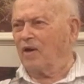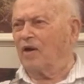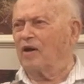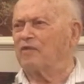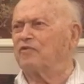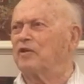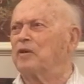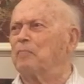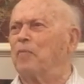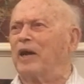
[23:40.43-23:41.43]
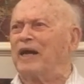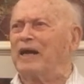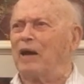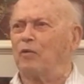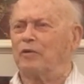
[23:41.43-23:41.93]
offered to buy
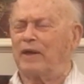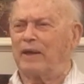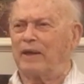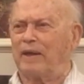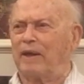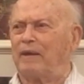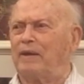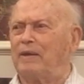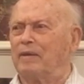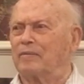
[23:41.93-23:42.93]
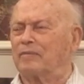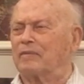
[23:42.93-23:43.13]
out any